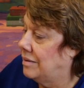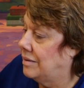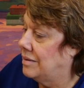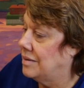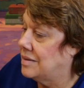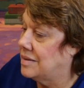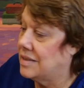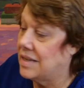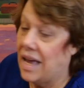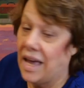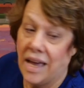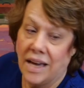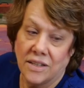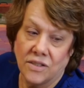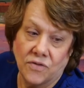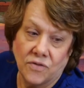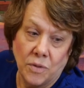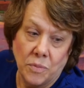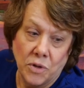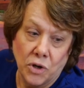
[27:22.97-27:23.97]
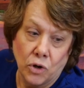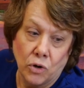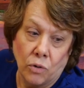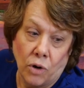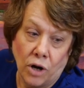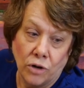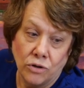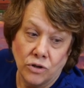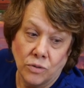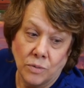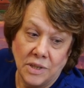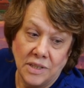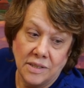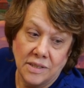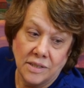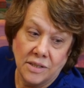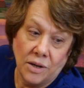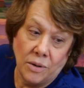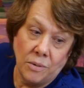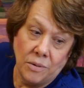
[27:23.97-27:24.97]
sacks from the grocery
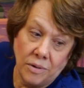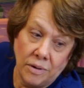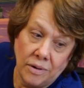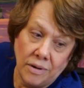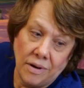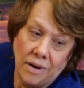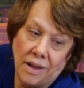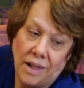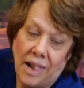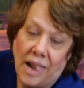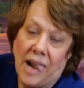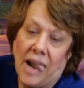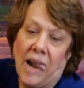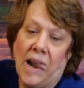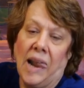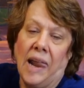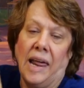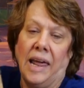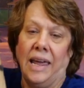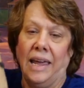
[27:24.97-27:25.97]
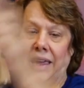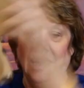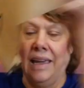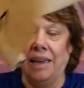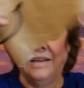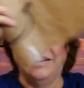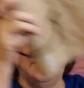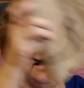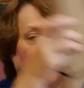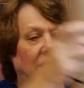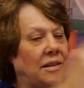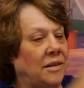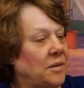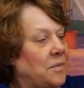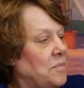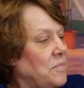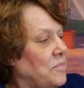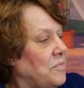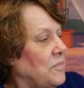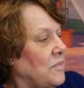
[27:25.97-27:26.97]
store, and
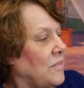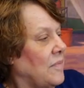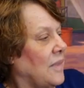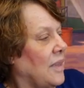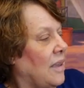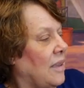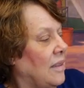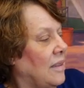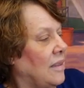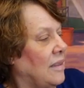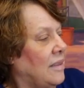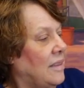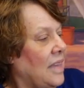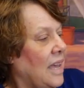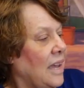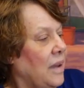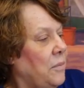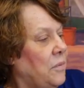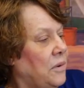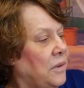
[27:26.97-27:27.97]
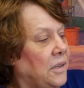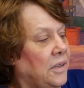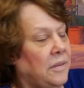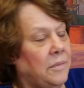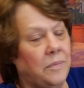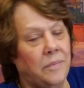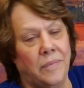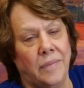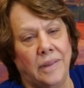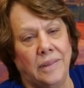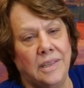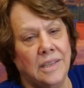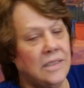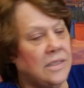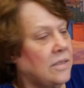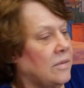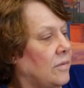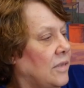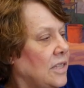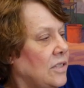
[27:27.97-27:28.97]

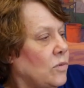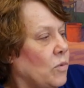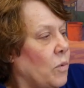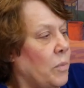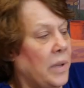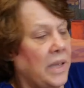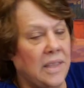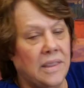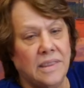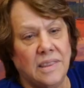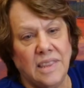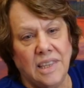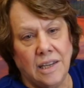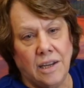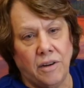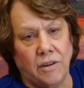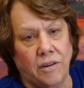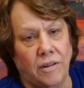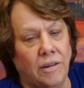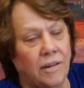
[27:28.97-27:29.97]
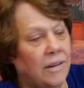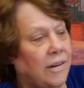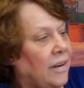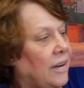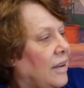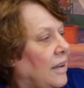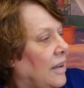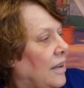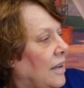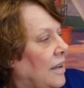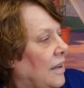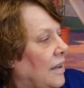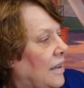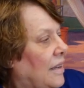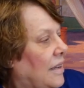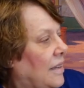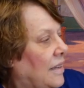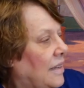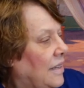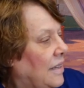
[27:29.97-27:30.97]
this will be thicker.
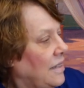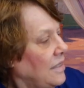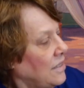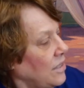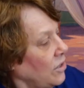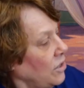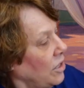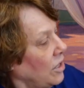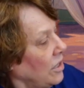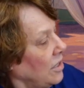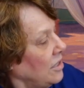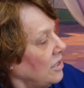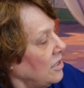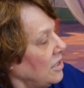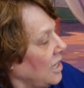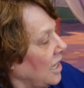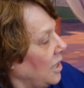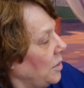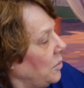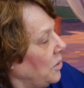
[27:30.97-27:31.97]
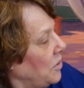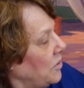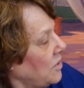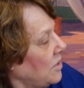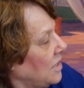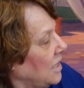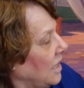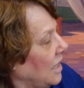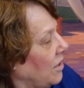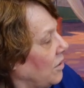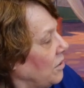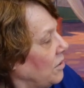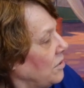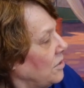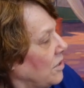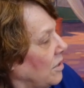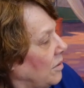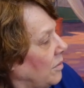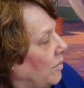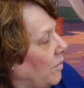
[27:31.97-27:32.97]
And so you can just let them use
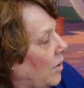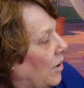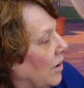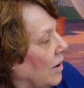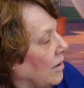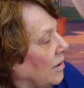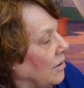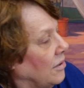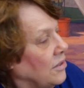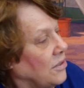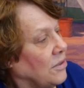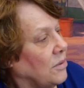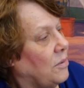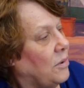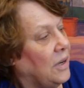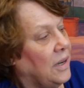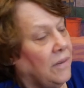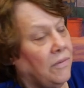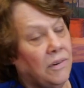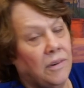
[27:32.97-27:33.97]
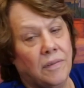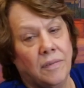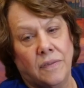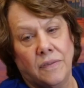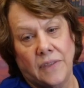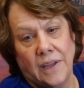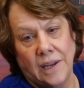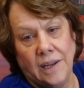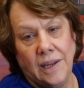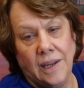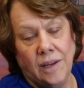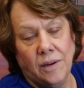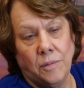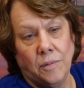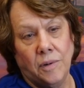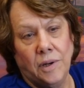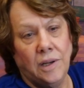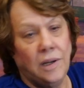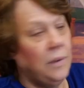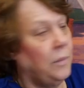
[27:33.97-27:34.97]
stickers or markers or whatever. They can't
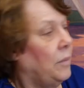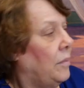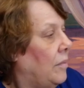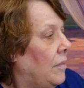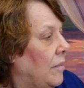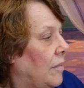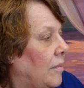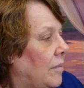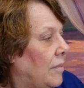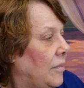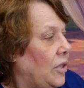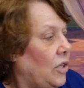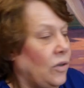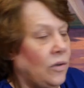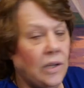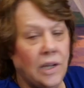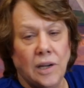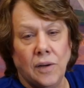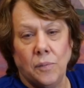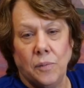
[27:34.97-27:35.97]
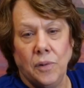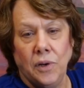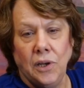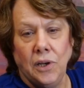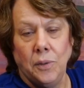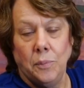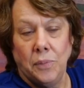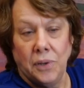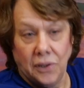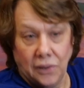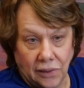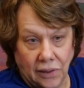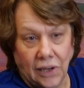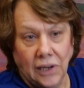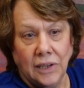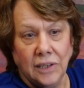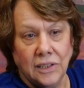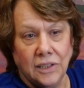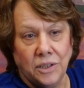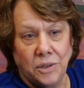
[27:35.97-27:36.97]
read it. You can't read it, but they
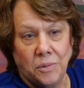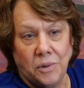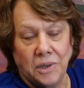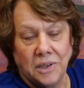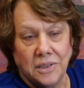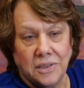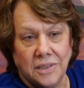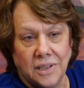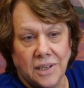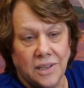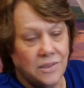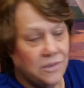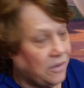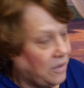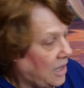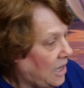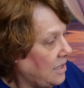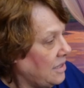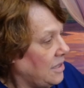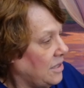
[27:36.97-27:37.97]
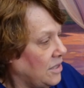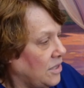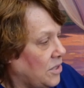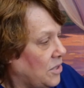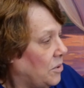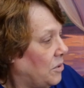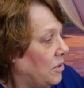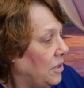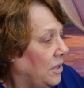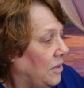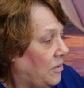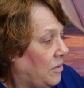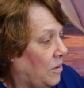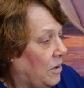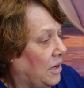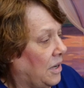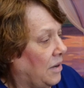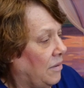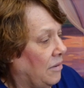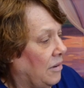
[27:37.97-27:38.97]
can tell you what it says, or that's the story of
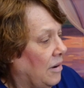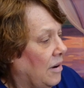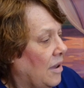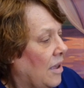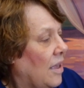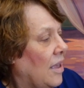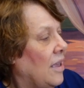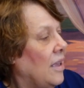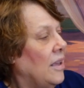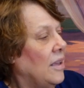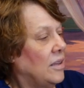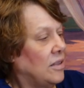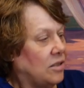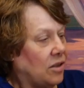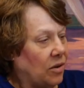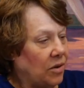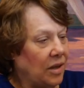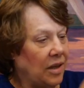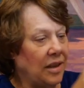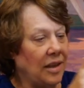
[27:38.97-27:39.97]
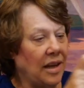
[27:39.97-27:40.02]
whatever. So then